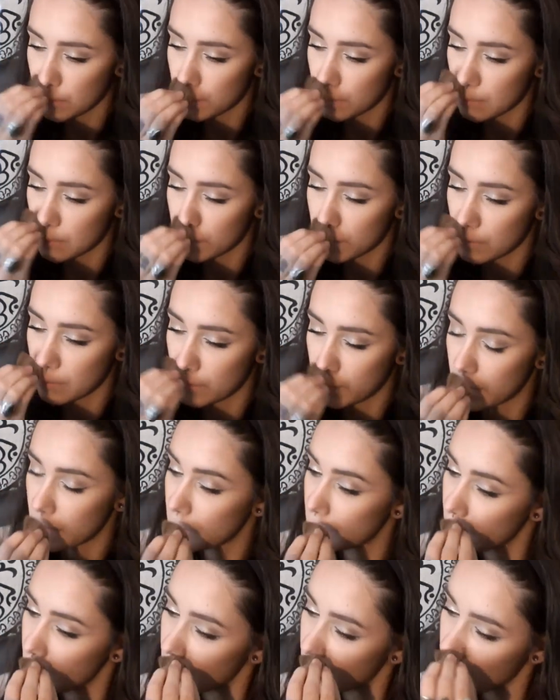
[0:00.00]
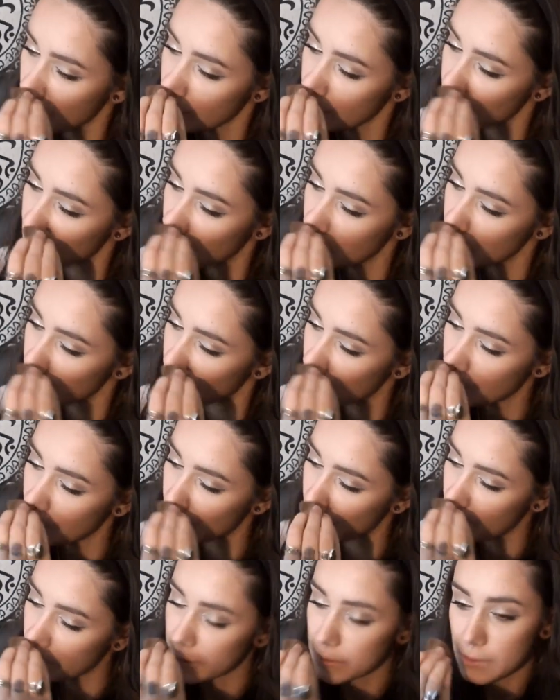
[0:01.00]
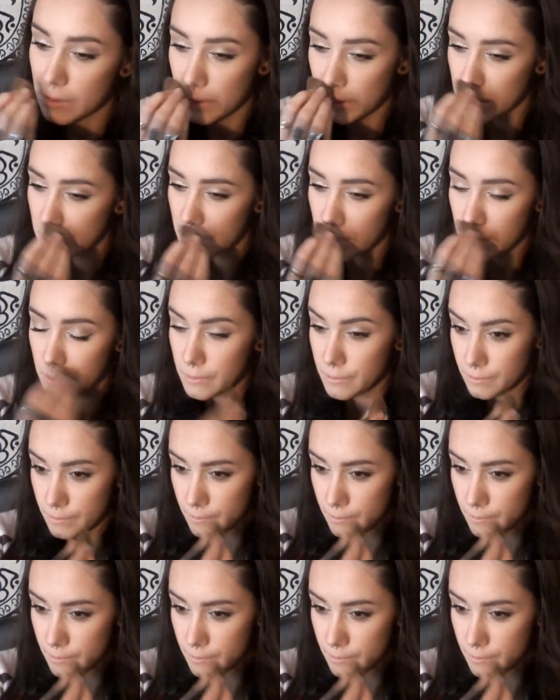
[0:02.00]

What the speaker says: A little bit here, a little bit there.